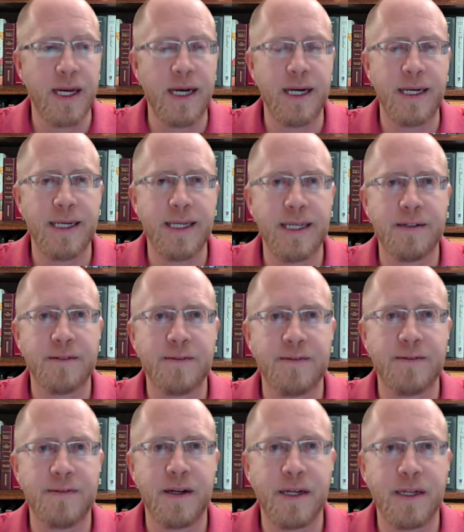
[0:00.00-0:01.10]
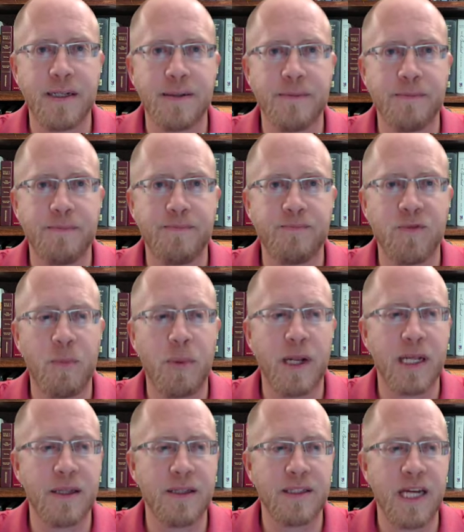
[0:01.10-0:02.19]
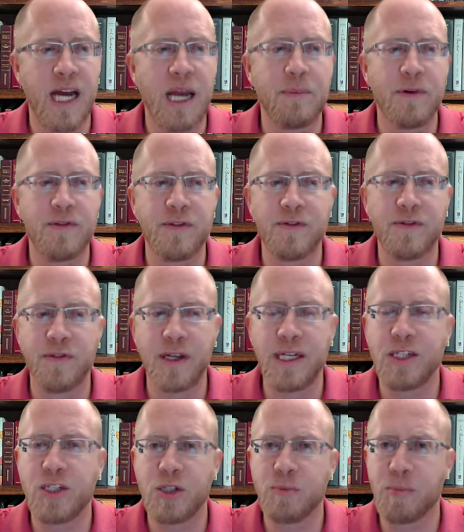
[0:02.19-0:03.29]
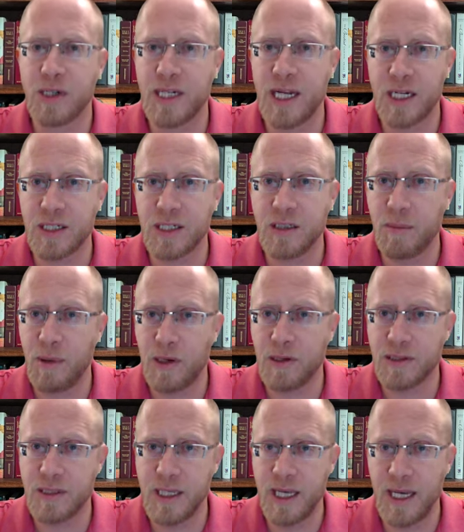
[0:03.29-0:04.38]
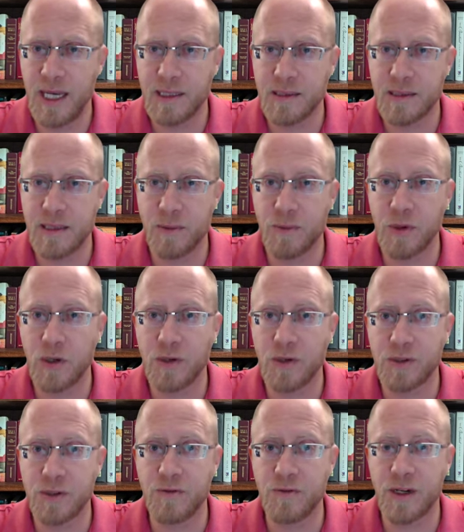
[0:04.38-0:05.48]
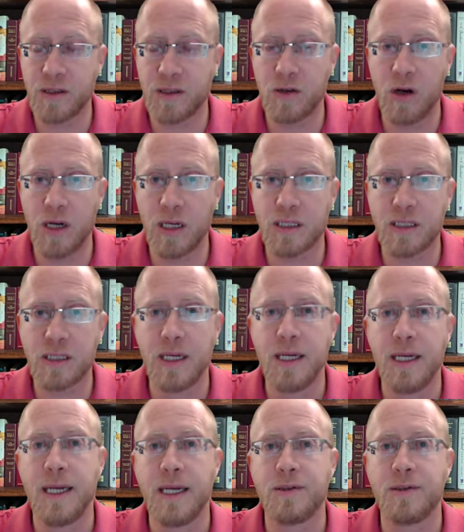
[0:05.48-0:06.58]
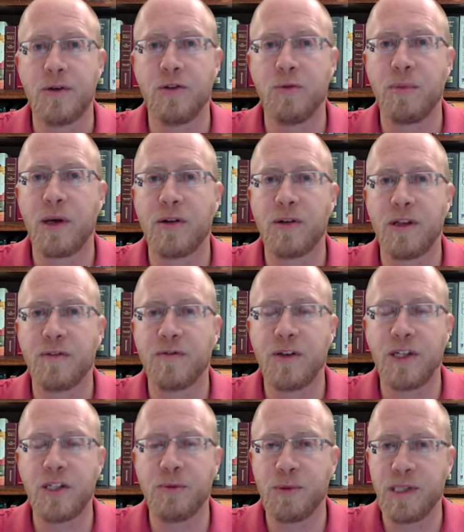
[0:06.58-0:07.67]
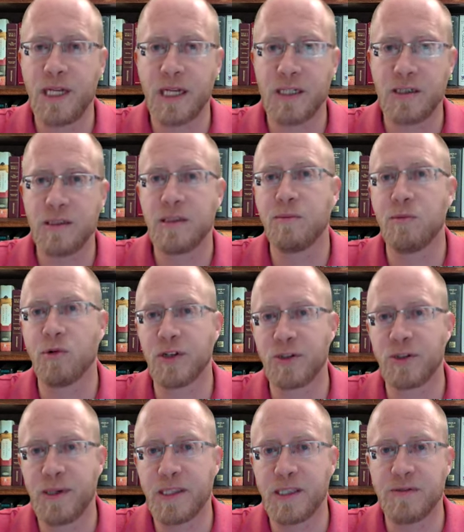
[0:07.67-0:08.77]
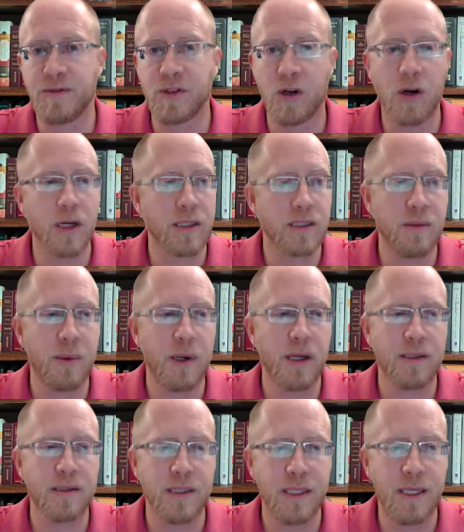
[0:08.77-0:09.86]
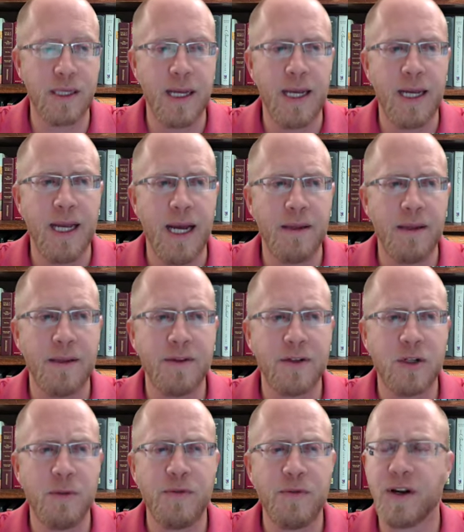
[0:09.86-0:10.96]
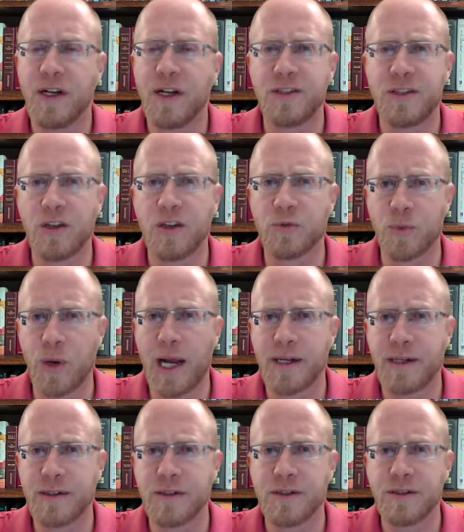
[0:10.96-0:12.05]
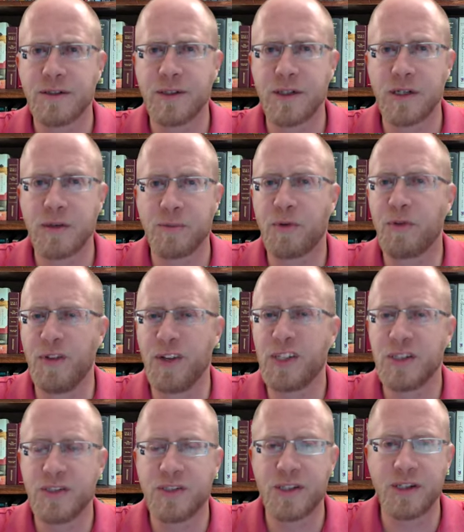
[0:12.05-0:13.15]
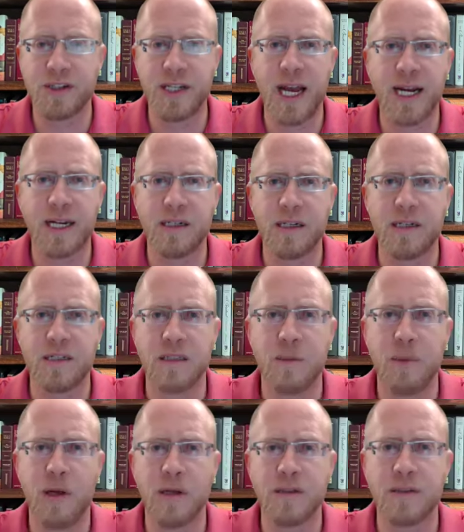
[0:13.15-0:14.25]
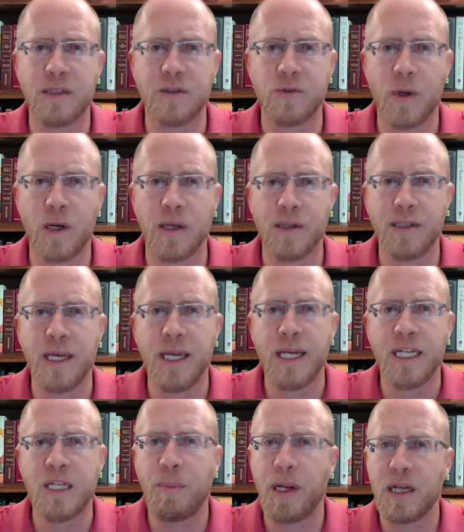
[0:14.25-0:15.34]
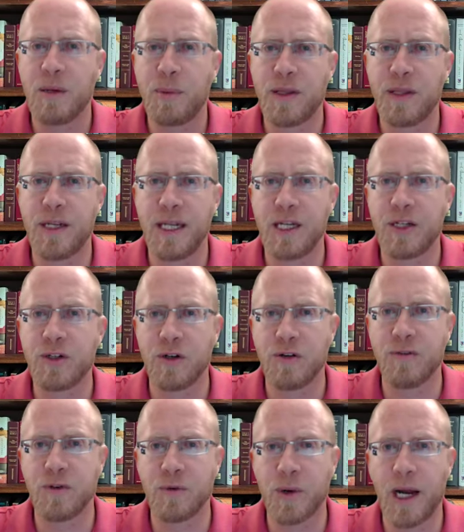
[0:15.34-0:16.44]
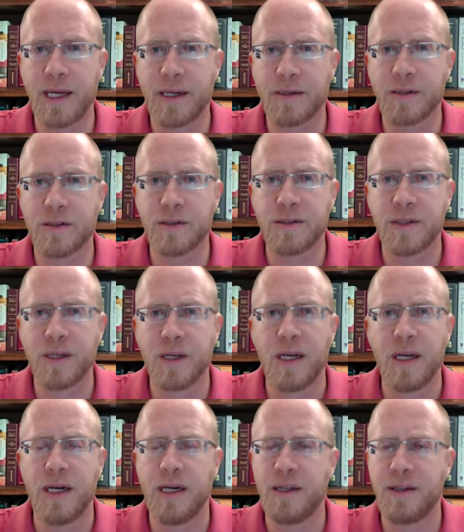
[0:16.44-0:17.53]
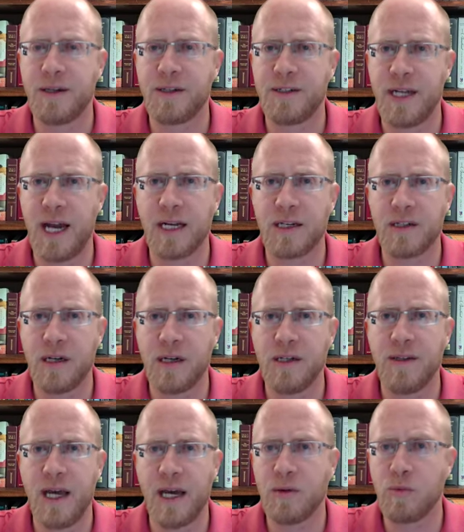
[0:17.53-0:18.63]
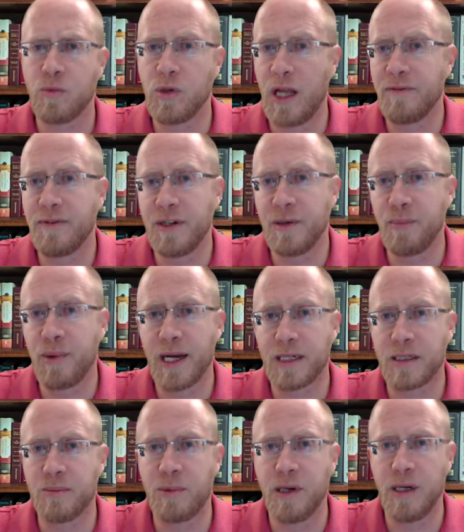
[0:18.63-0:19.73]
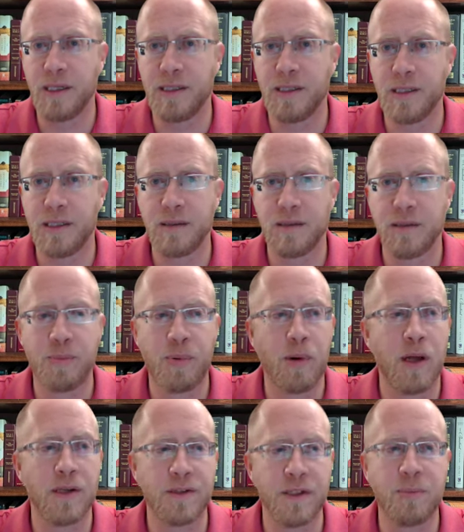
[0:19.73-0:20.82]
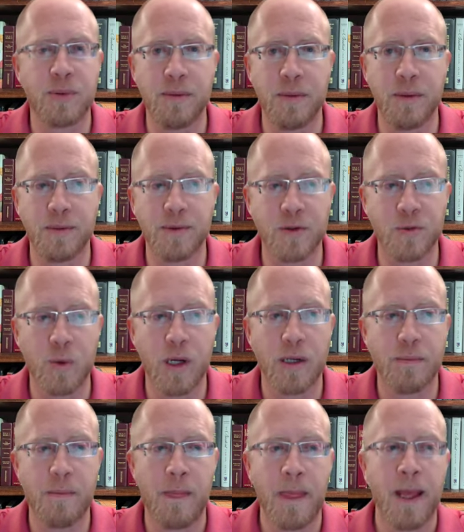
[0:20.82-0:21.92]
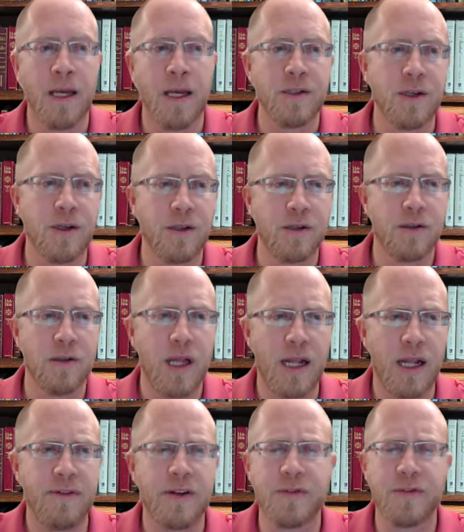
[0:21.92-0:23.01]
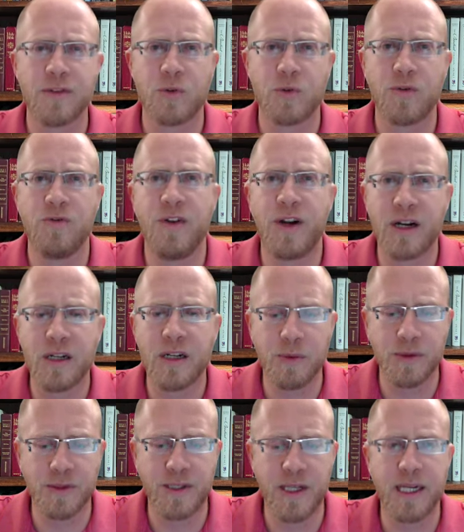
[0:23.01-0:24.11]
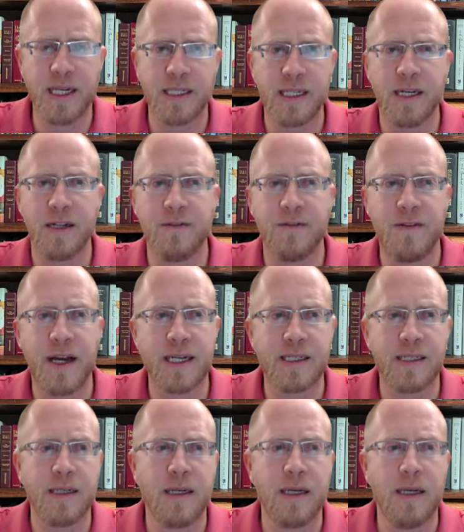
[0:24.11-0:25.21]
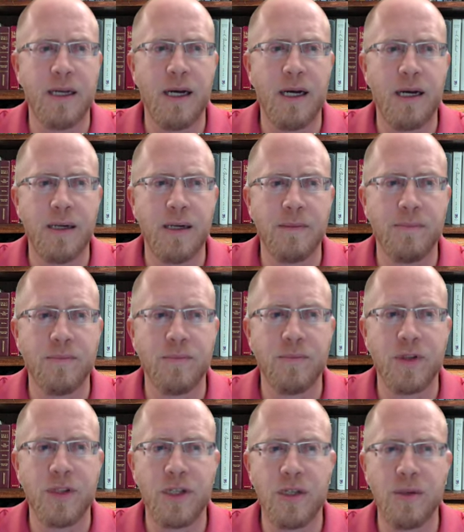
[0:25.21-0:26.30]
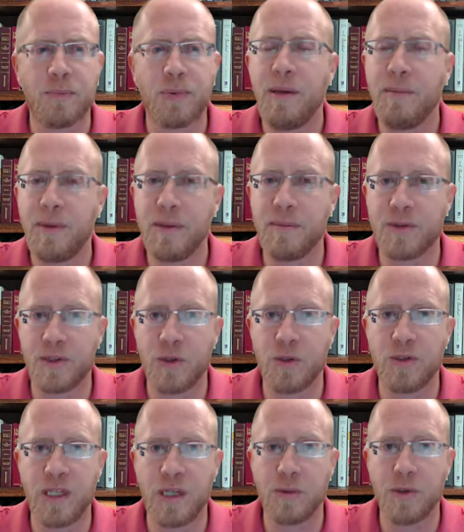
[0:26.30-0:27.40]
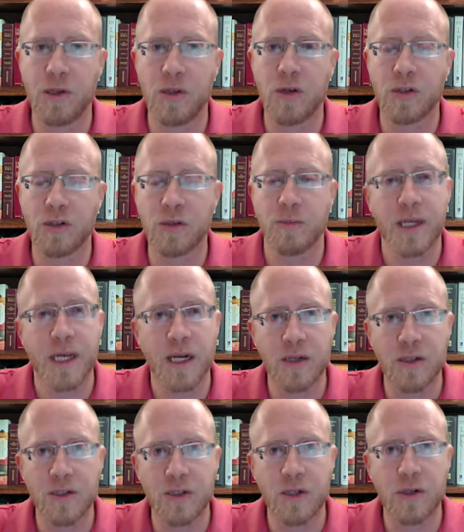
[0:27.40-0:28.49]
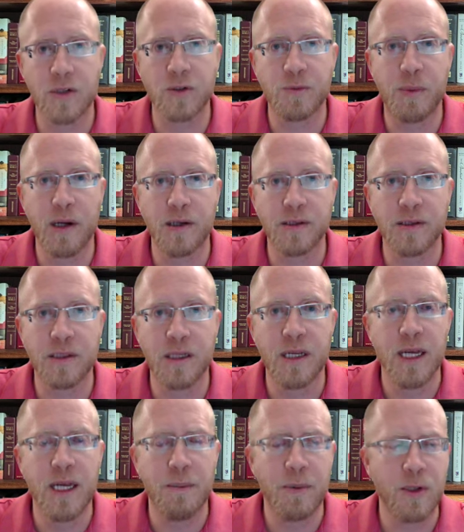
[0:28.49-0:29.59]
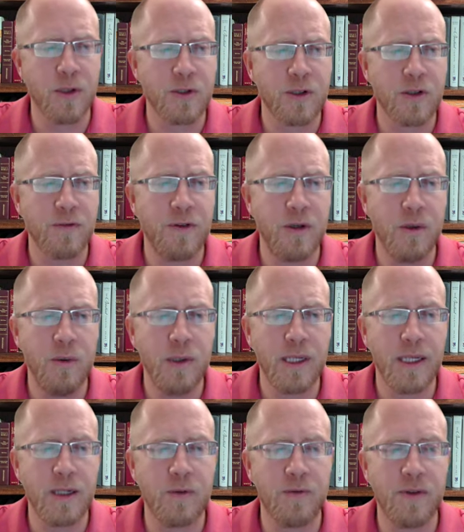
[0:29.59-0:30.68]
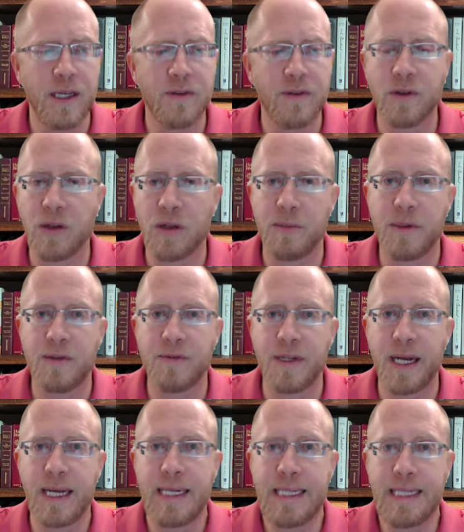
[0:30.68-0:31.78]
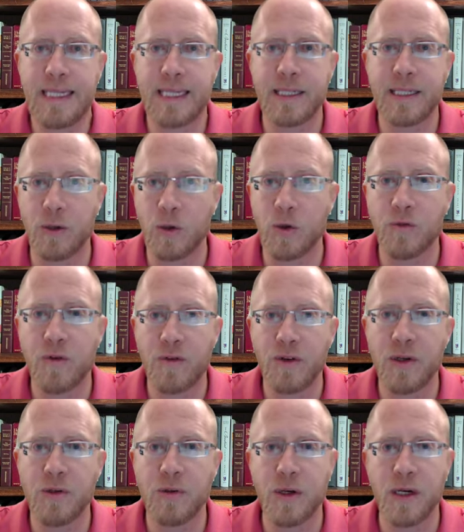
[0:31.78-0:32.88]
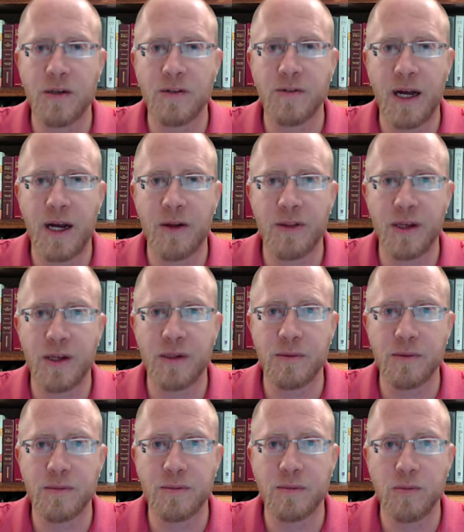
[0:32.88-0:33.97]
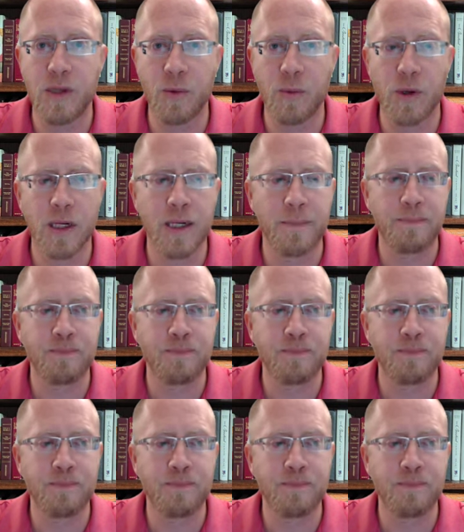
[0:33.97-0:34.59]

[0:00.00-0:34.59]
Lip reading: If depending on the type of inflation protection the policy has, that will also affect the cost. So the better the inflation protections, the more expensive the cost of the policy. And there could be various other riders, provisions that are tacked onto the policy as well. And depending upon the nature of the riders that are tacked on, that will have an impact upon the policy premiums as well. So there are a lot of different sort of variables that can affect the premiums associated with the long-term care insurance policy. But those are a few, and hopefully it gives you a little bit of an idea and an overview of how they work.